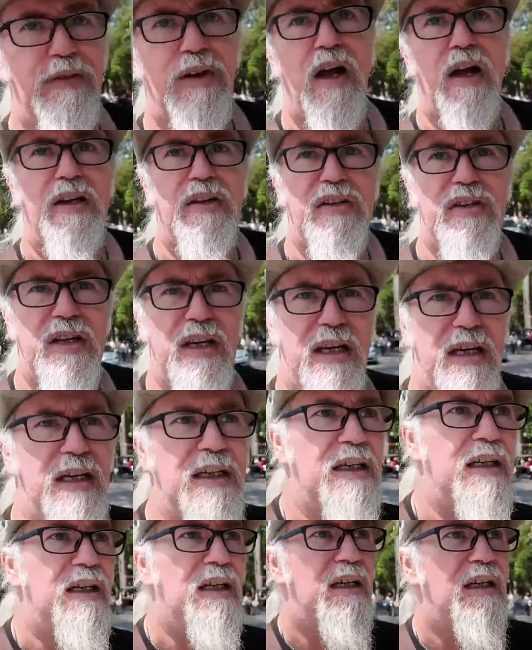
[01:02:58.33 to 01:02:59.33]
not
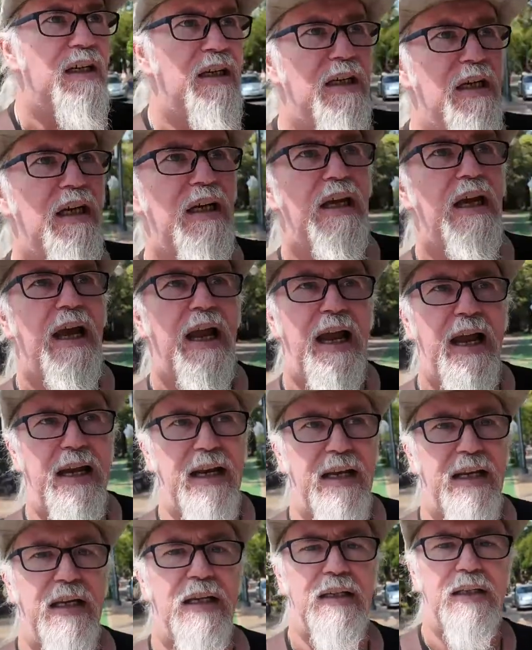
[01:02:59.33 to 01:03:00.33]
seen
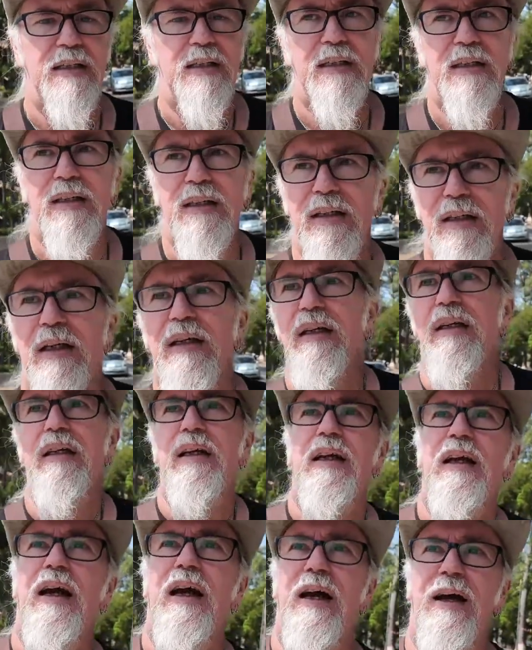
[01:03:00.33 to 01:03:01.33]
any.
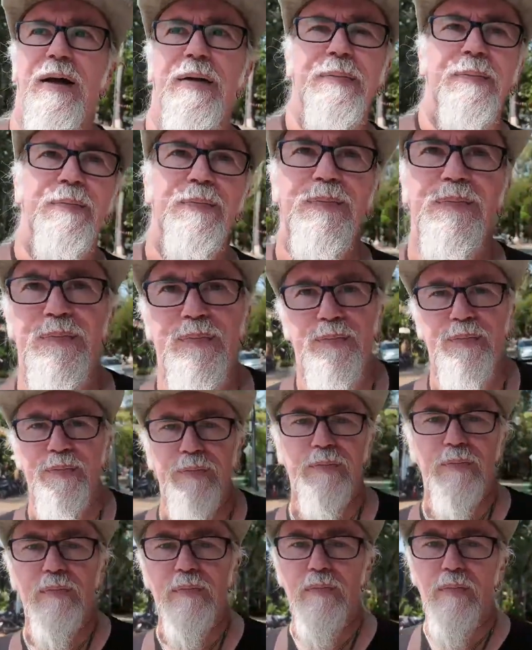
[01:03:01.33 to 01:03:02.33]
Um,
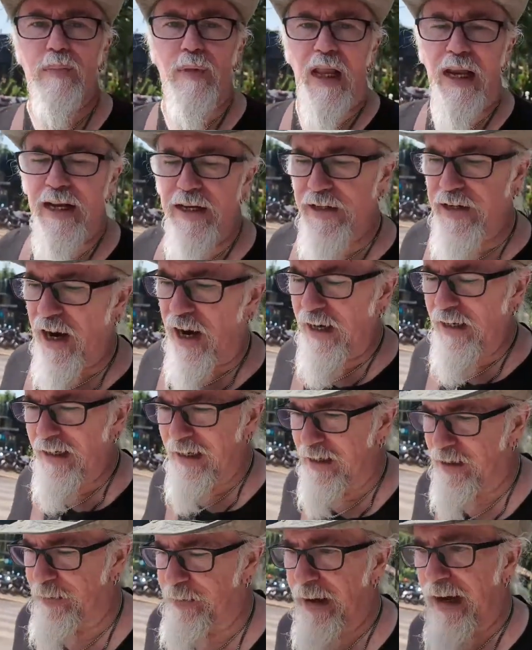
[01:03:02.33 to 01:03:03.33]
in
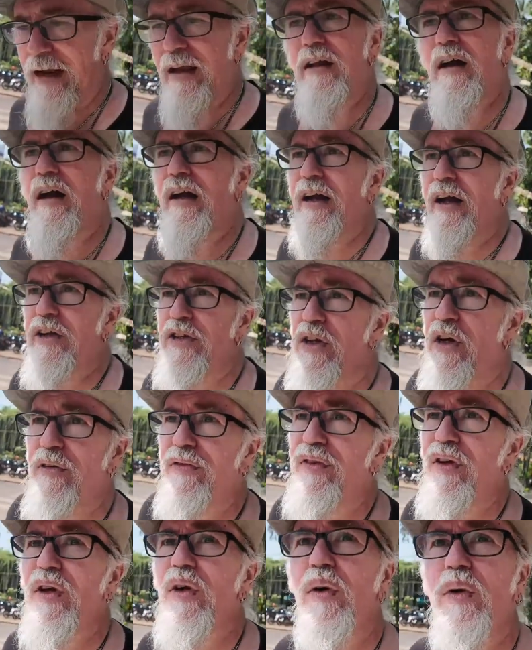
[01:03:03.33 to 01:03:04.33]
Thailand, in Bangkok, I saw a
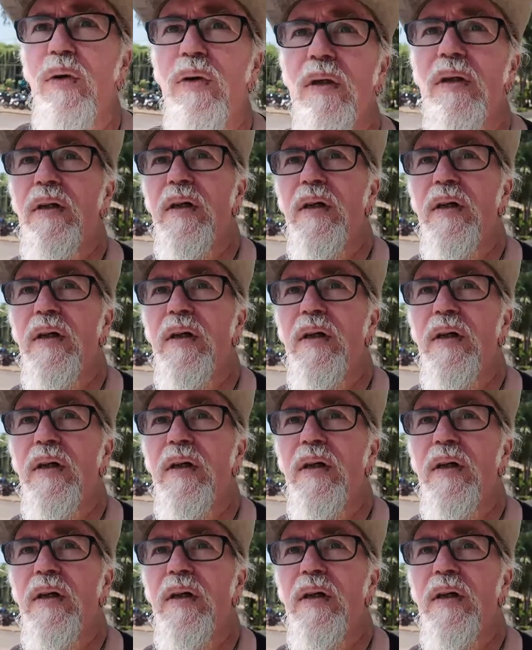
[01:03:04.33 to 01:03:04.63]
few,